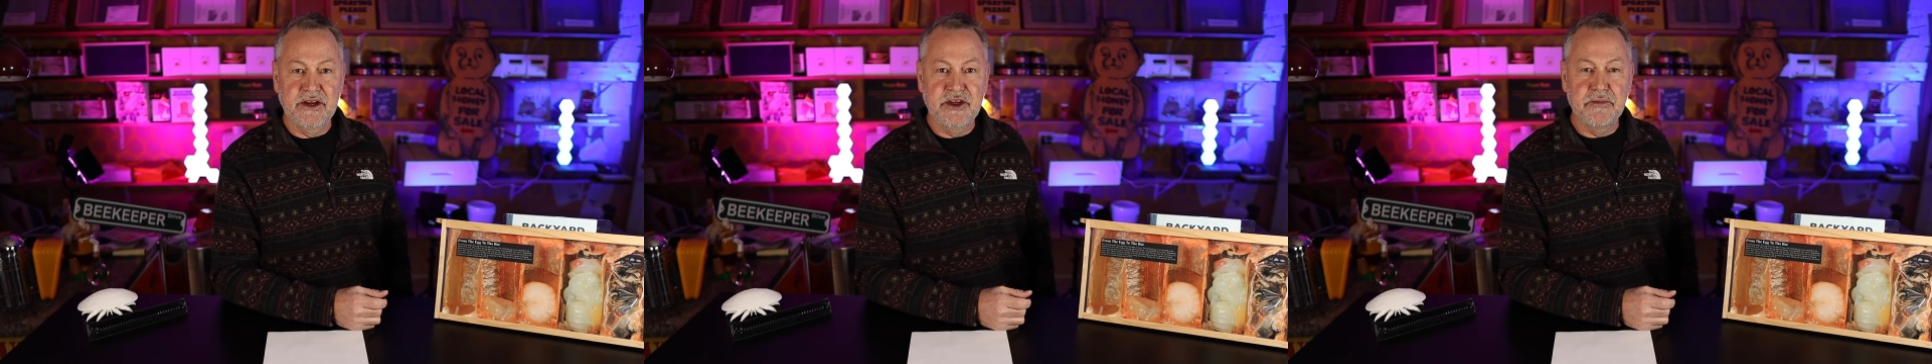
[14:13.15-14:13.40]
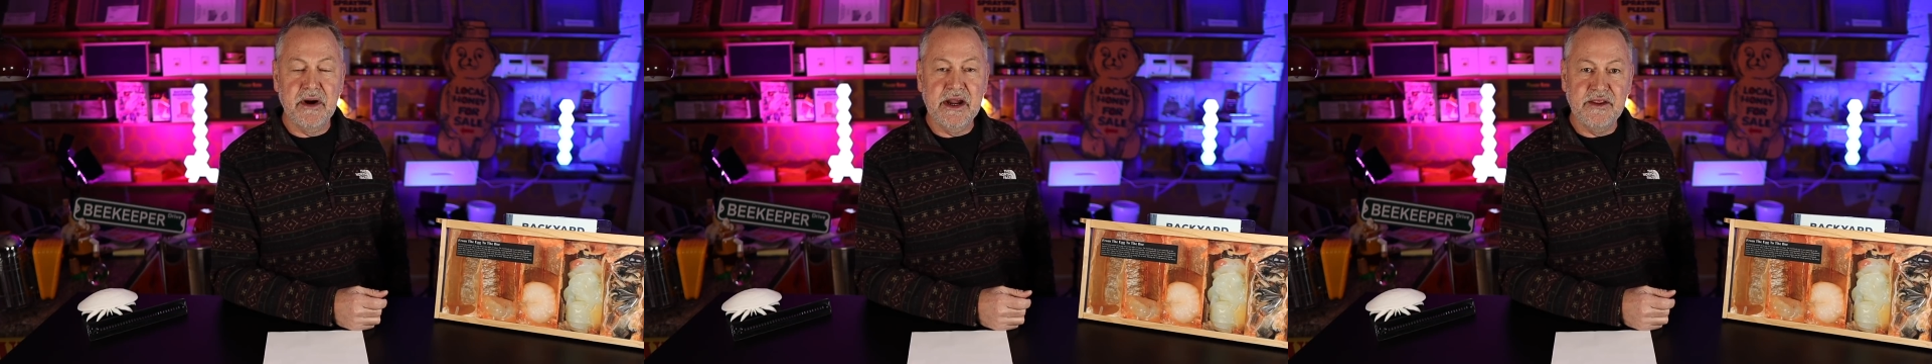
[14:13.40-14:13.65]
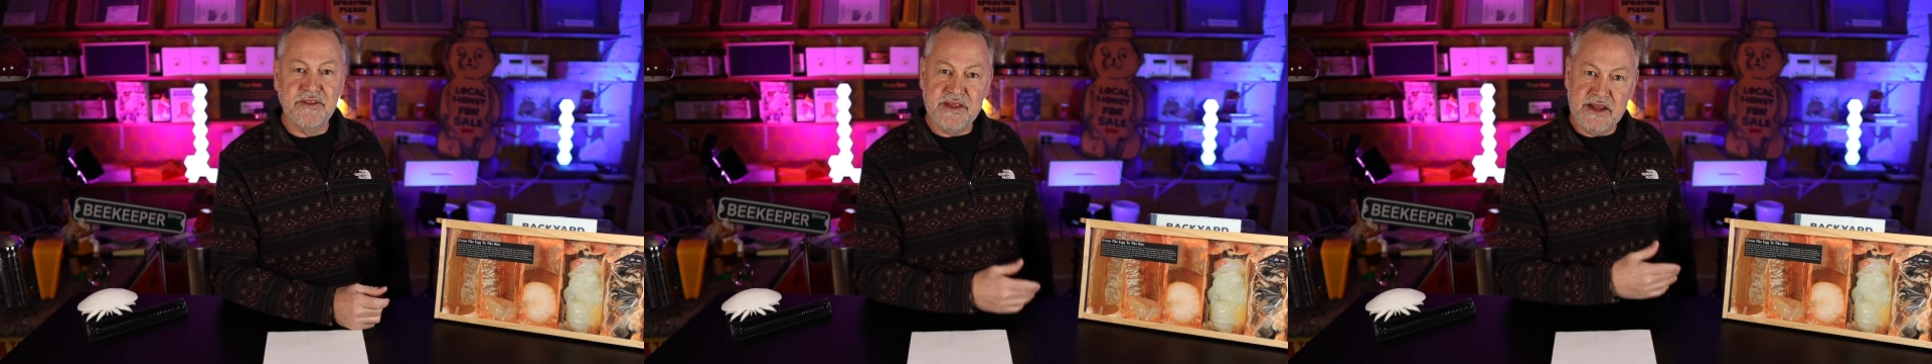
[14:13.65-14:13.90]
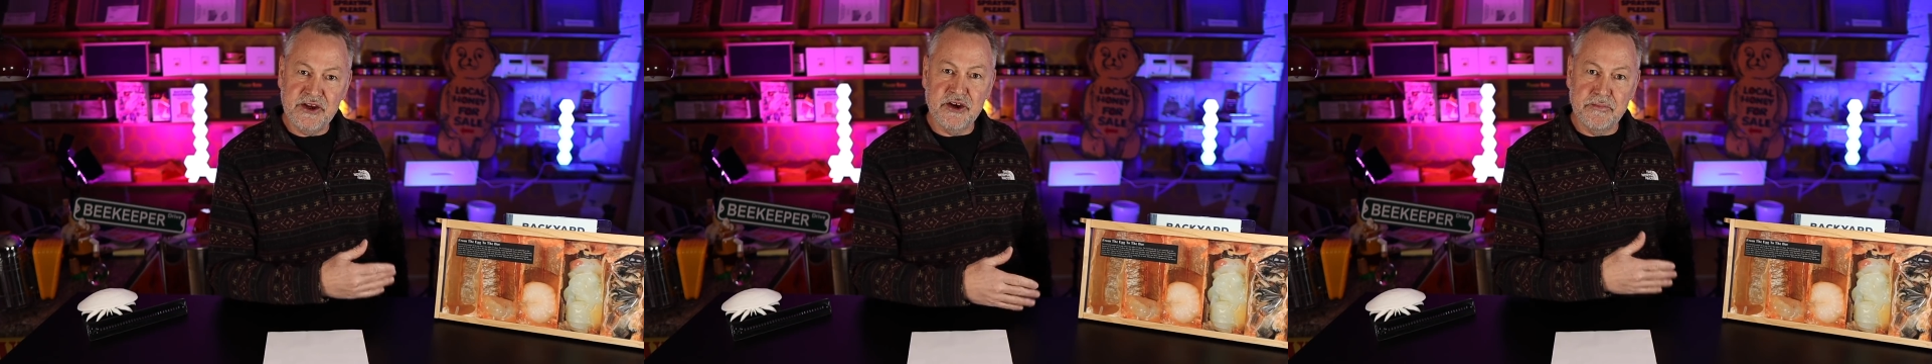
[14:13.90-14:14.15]
You might
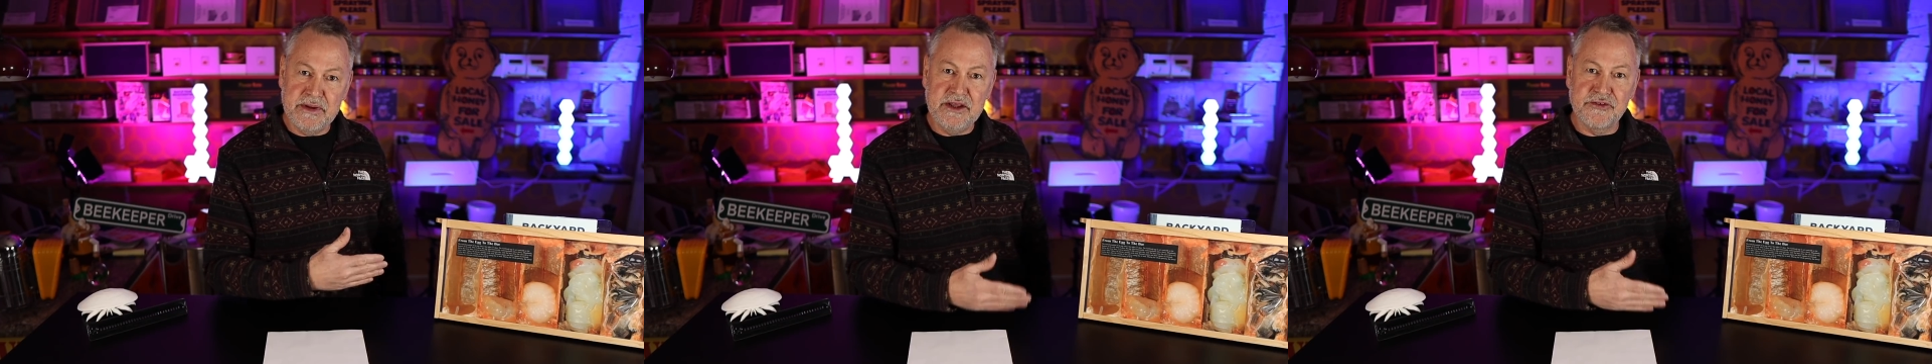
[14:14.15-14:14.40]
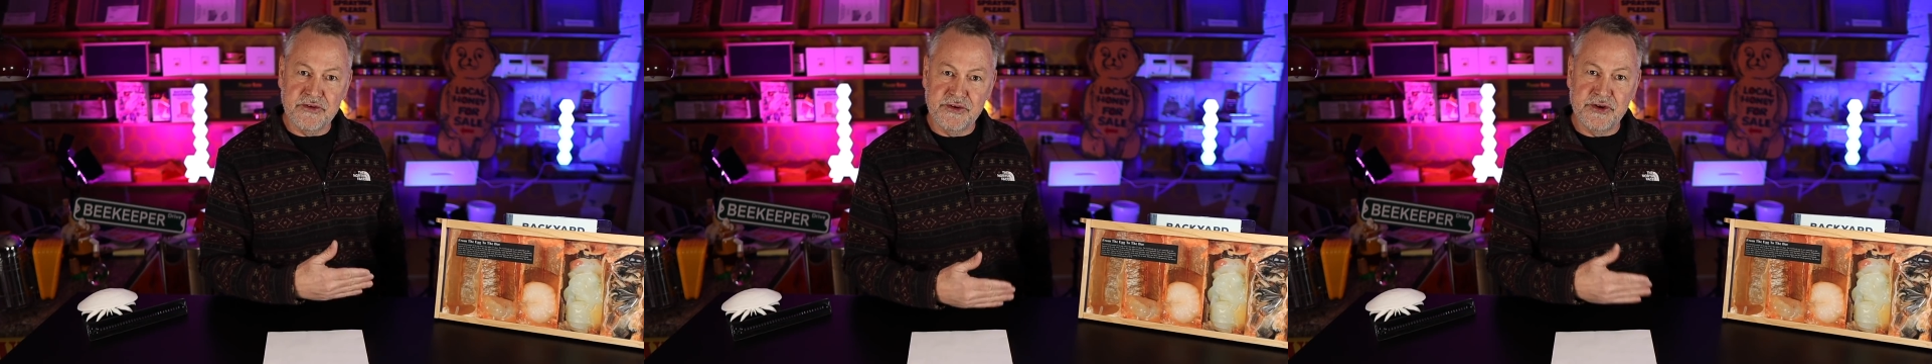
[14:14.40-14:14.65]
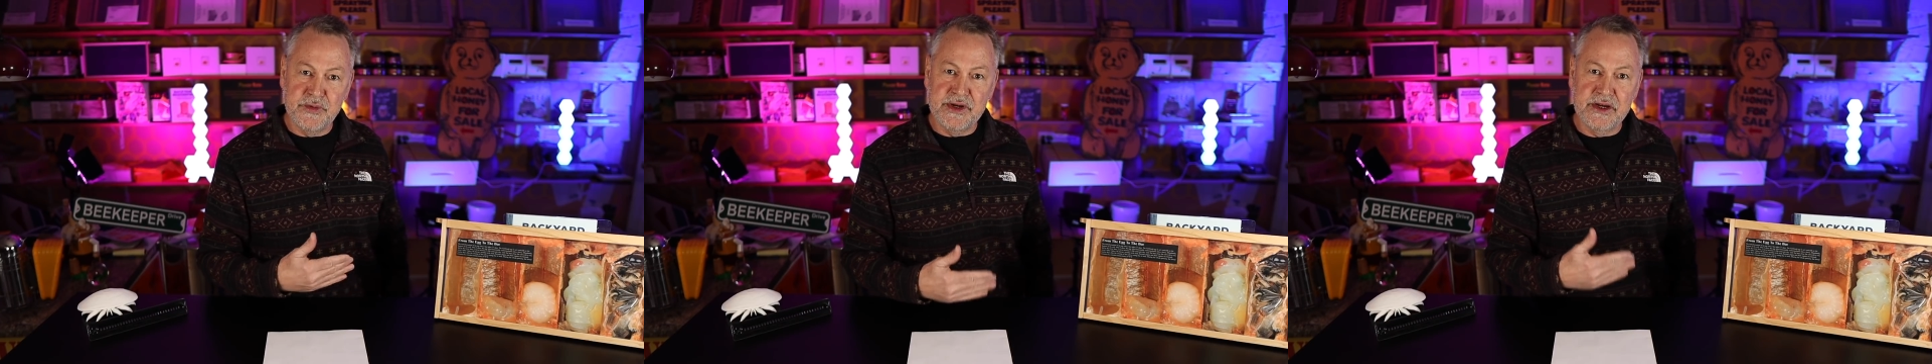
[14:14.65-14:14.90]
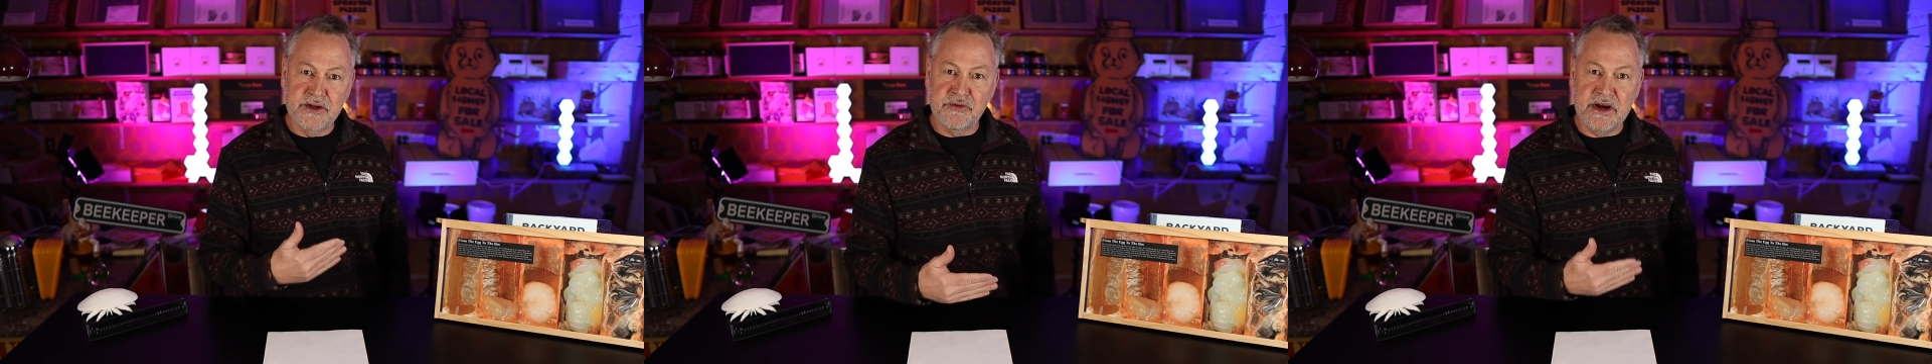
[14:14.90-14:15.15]
think your bees are doing
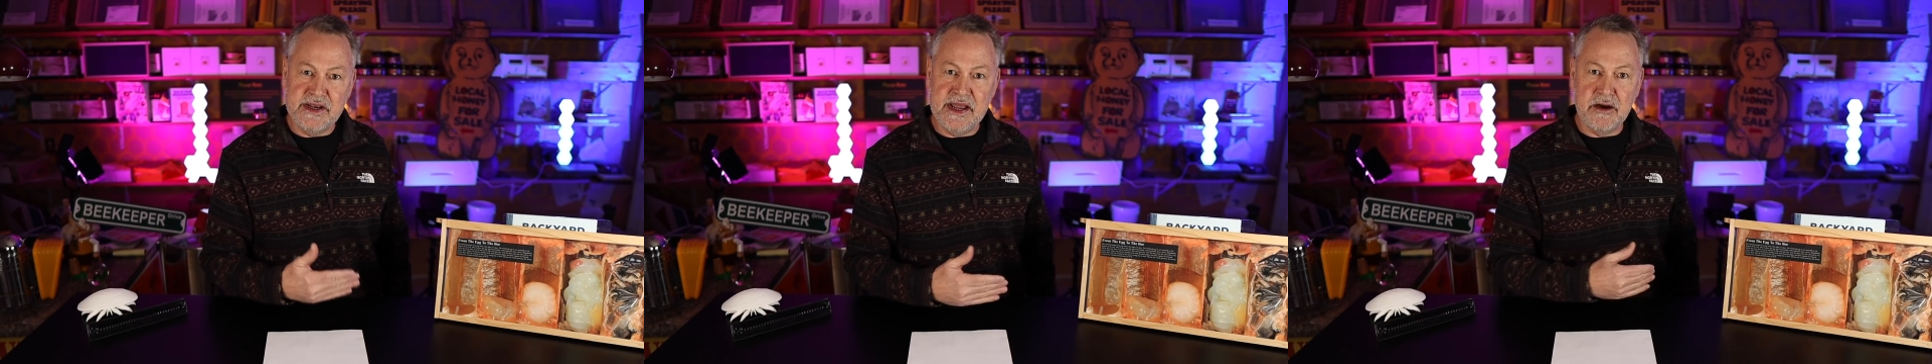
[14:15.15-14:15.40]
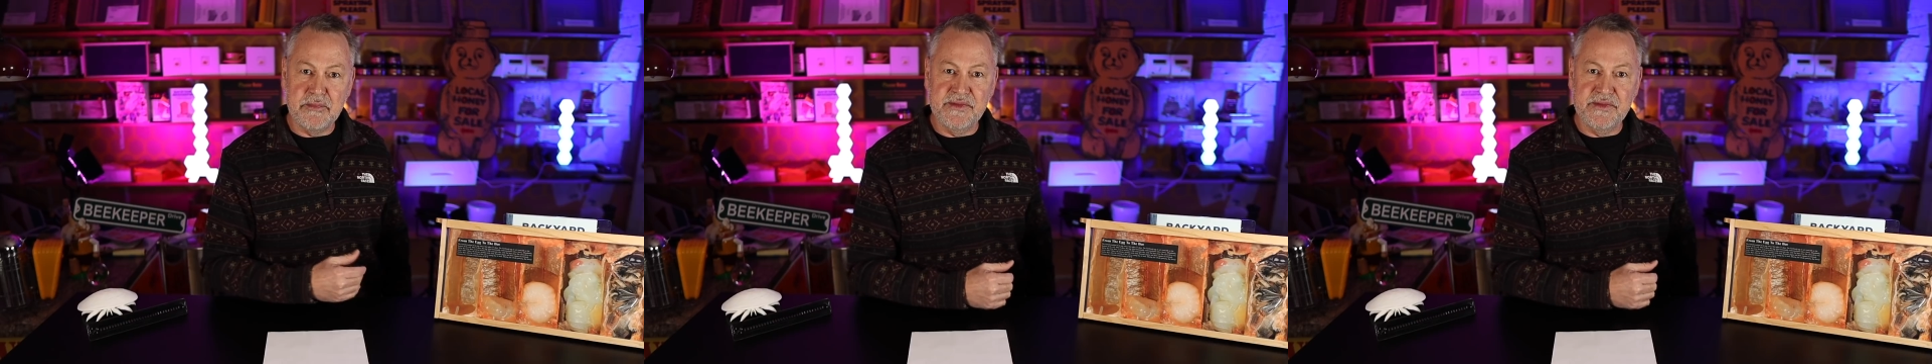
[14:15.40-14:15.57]
good right now,